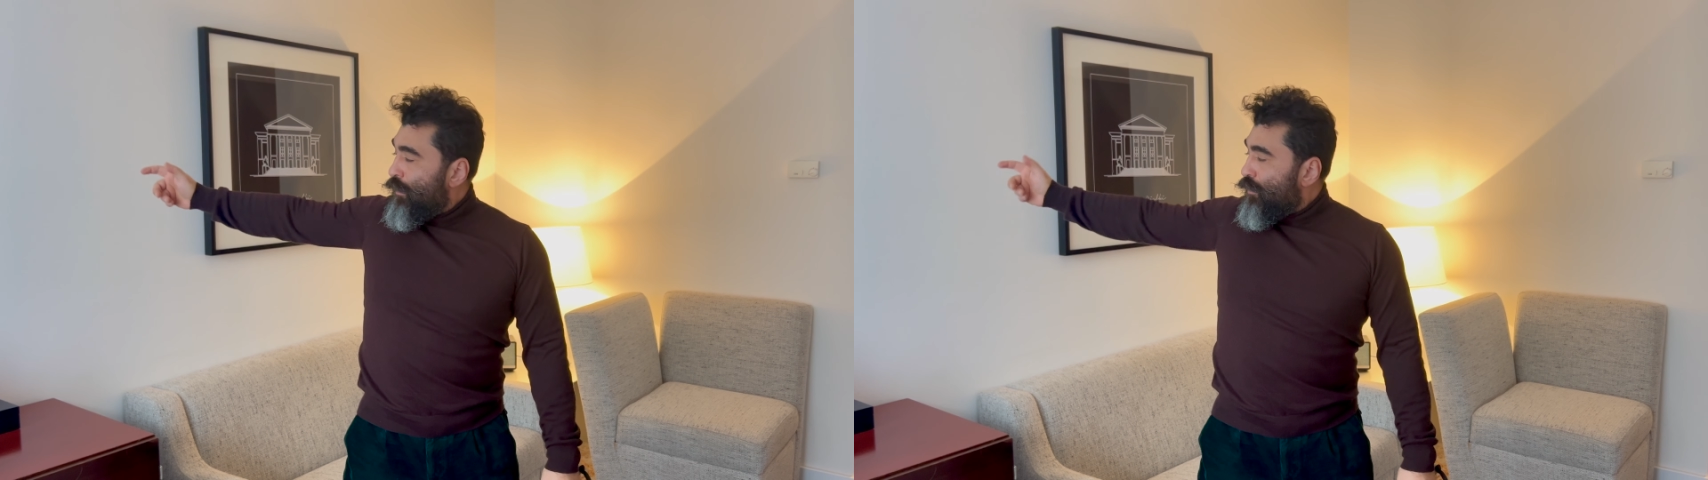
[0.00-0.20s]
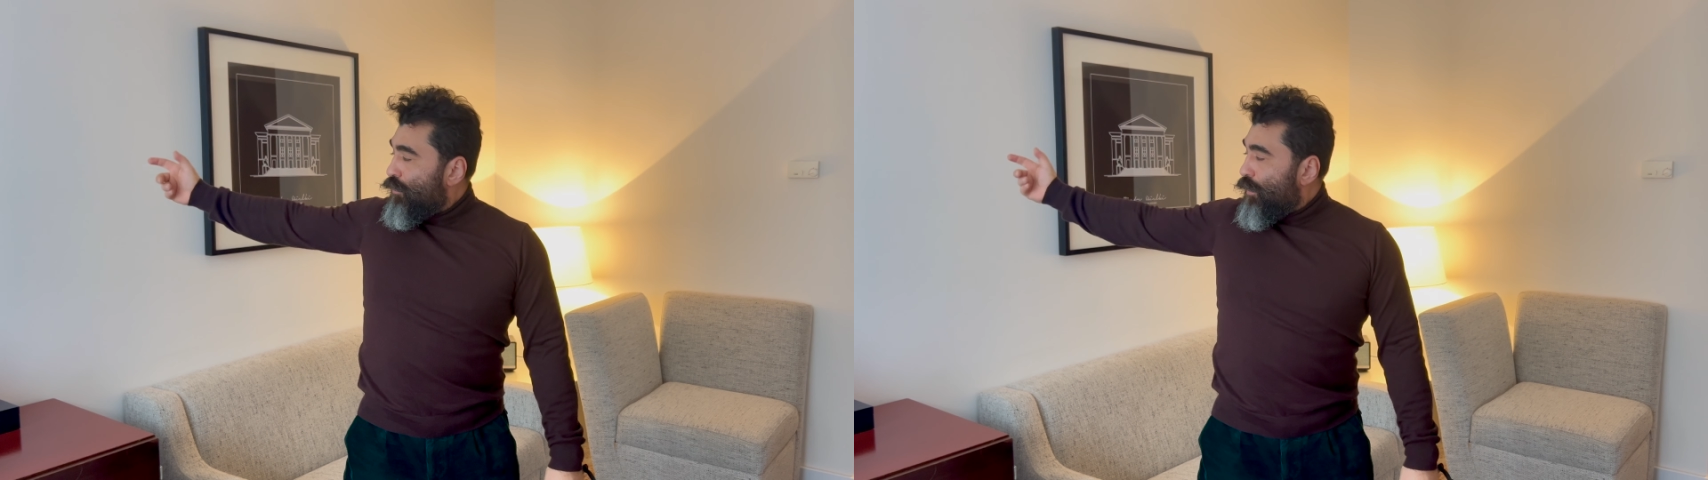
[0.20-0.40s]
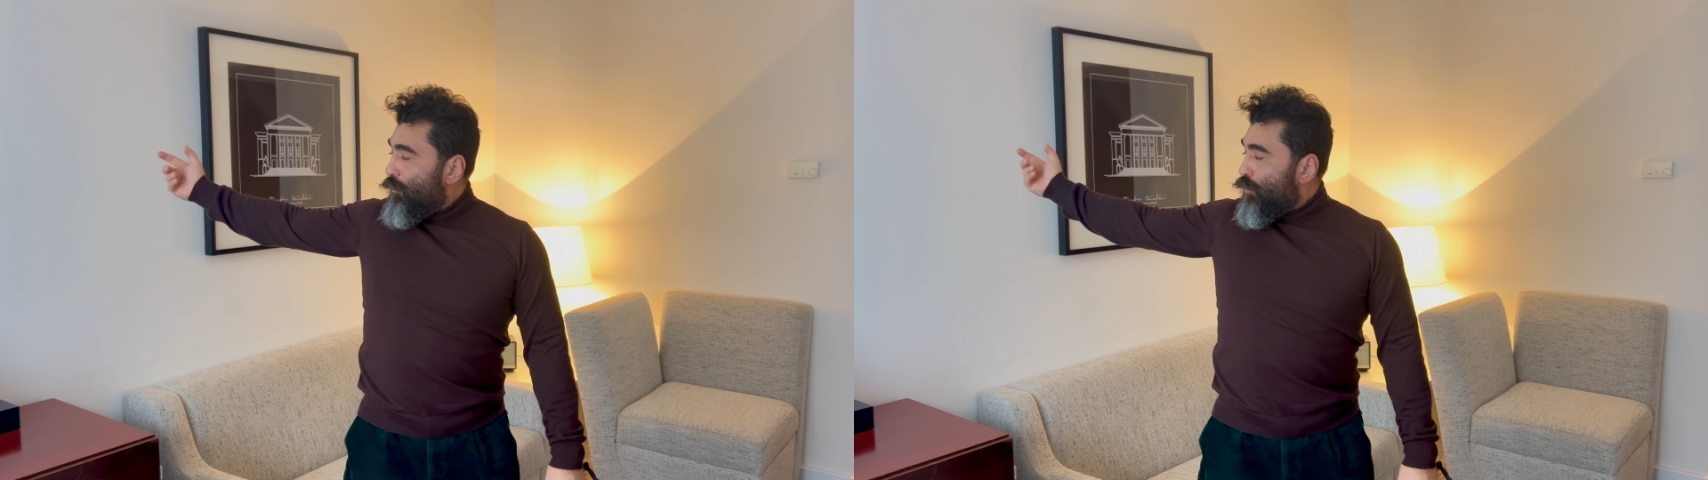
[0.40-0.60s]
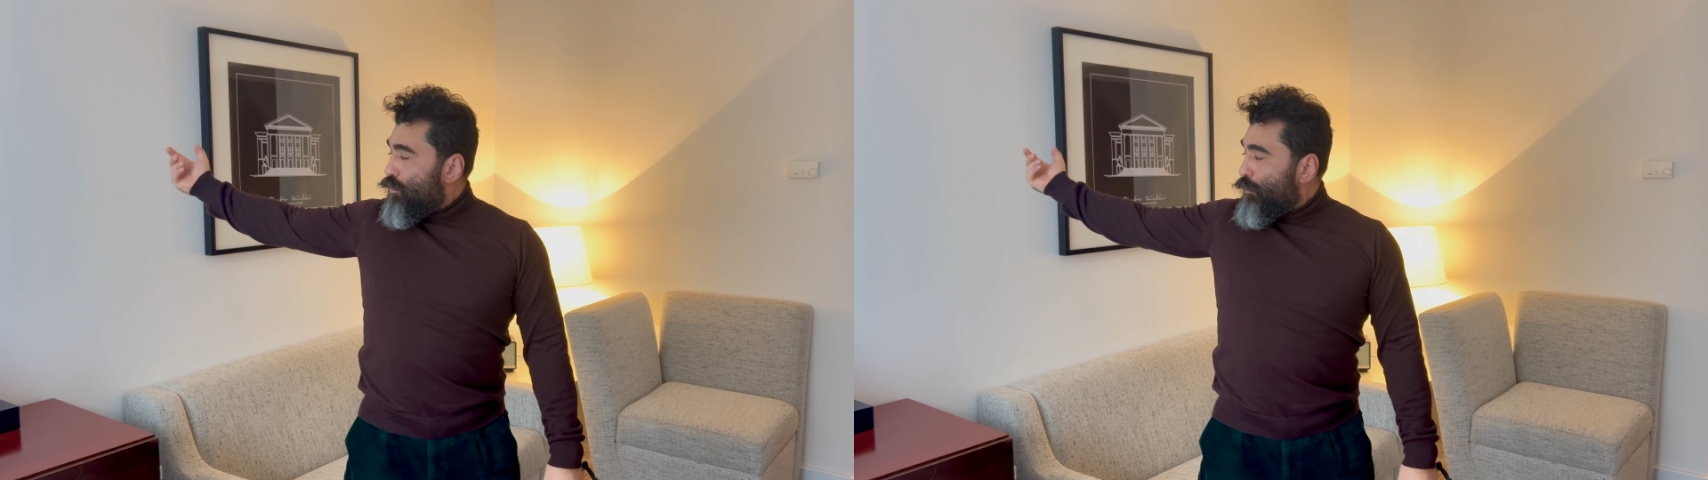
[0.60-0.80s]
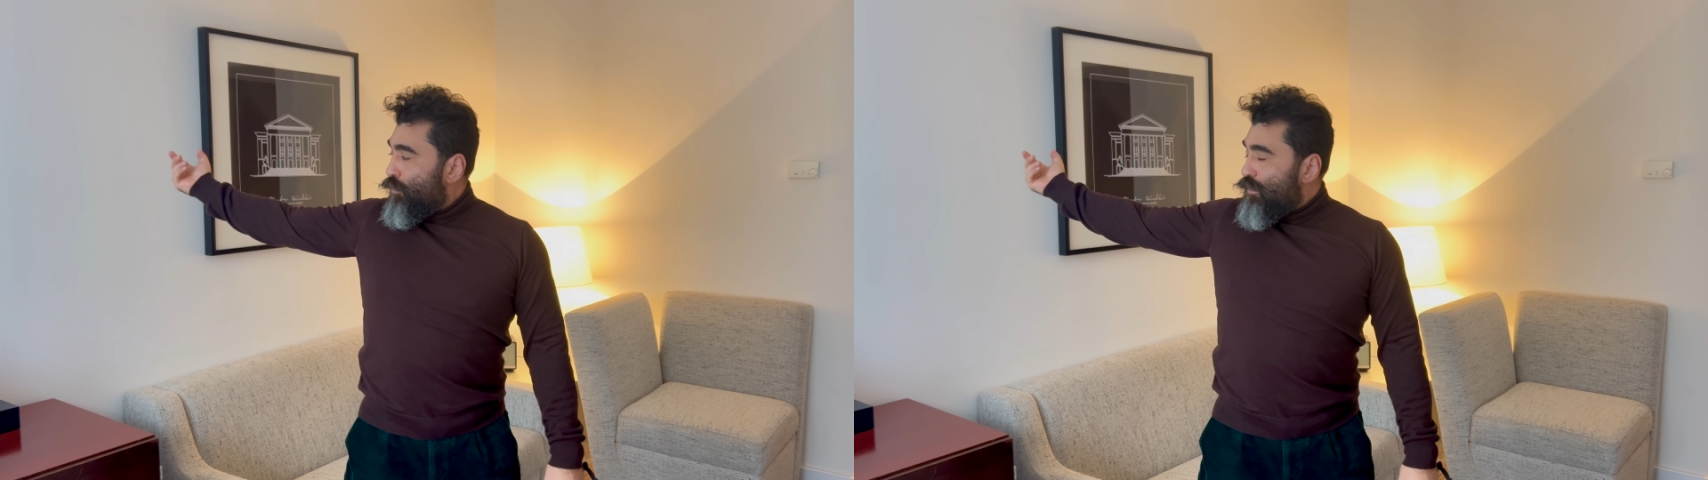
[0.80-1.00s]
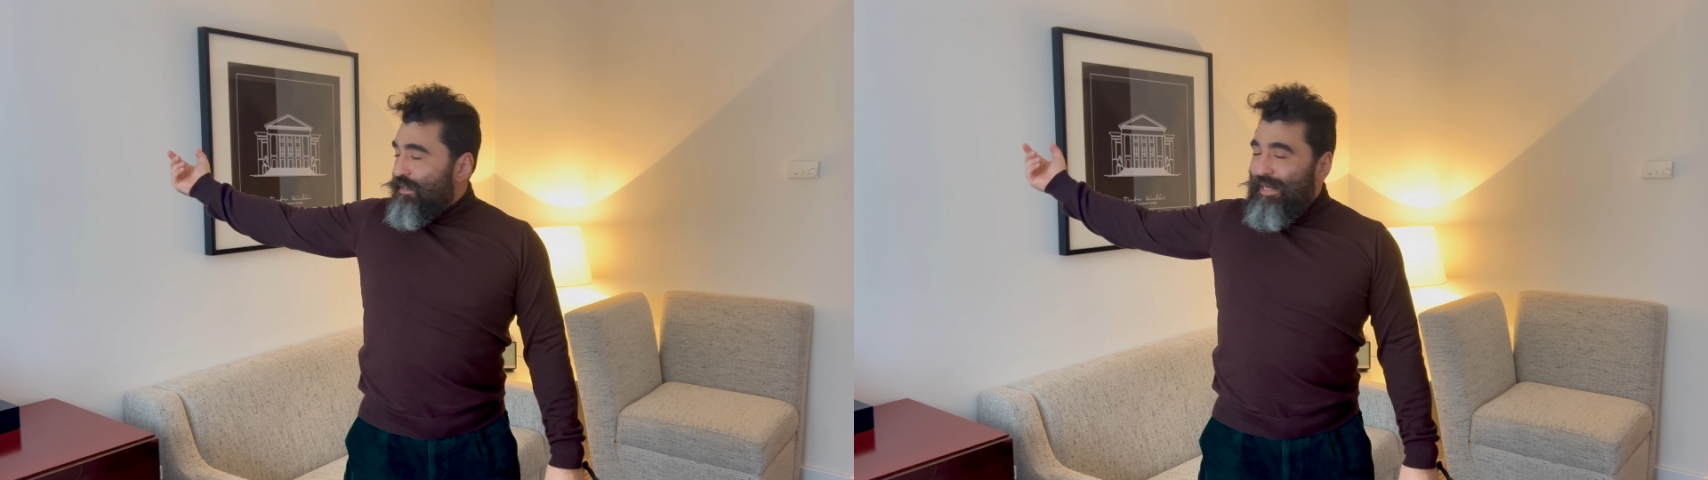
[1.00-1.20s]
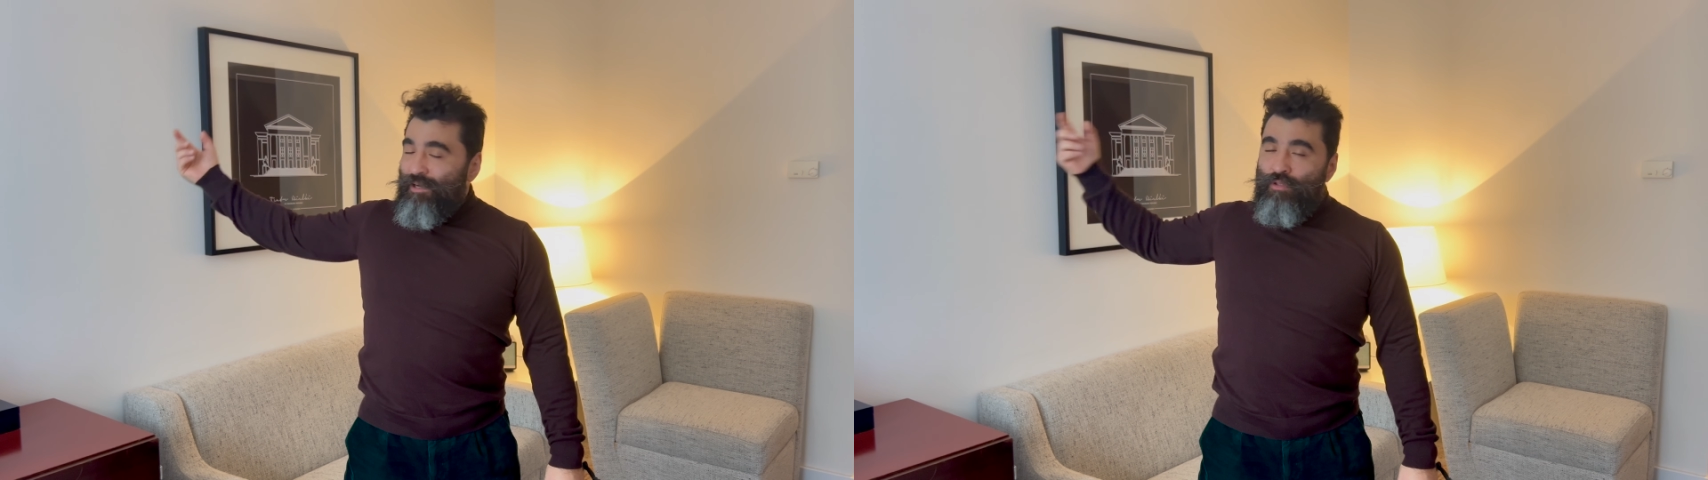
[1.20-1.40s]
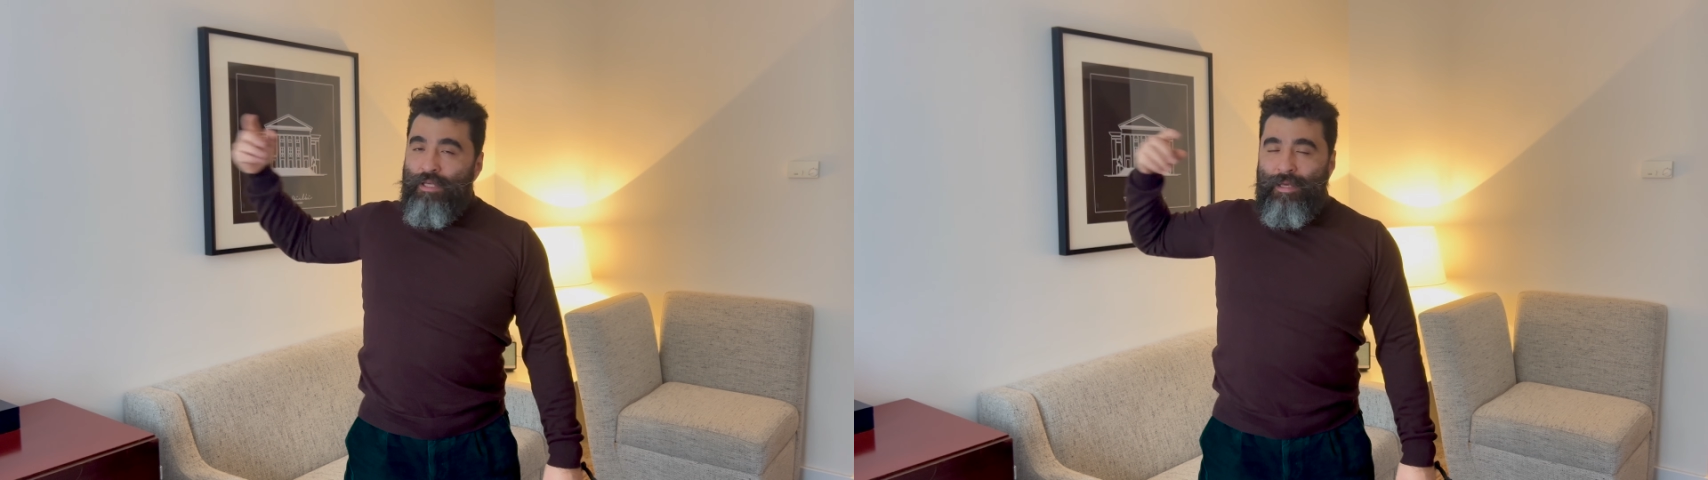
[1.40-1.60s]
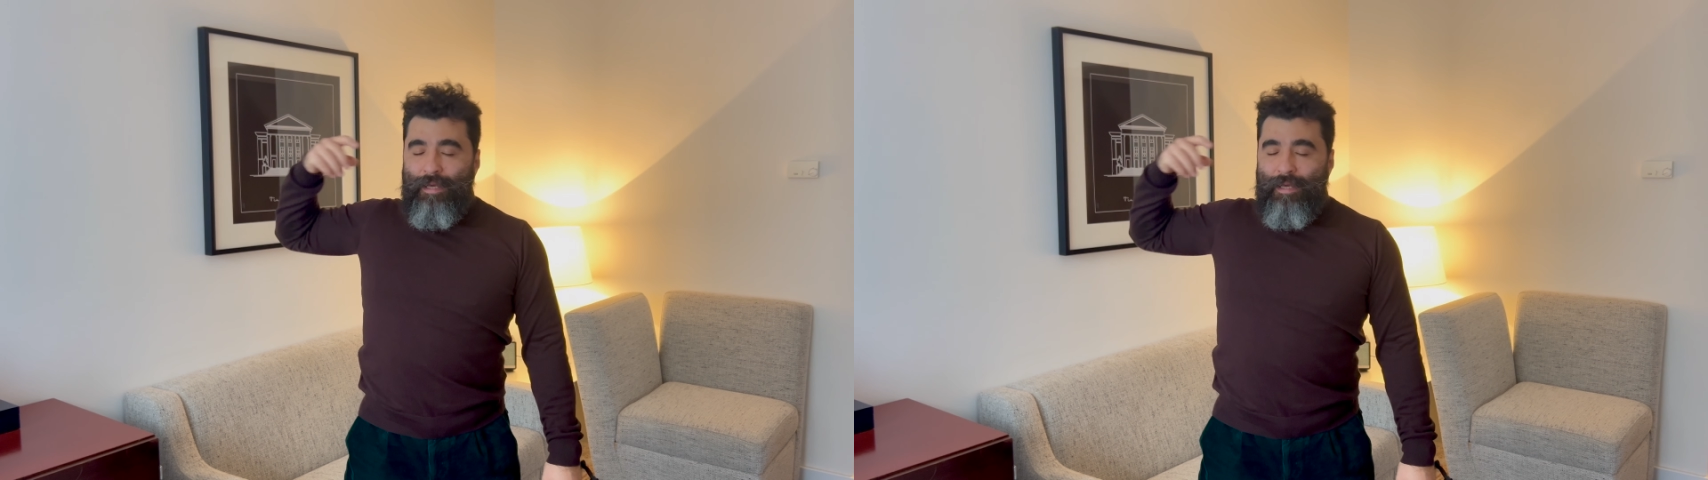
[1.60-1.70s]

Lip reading: your elbow is pointing down,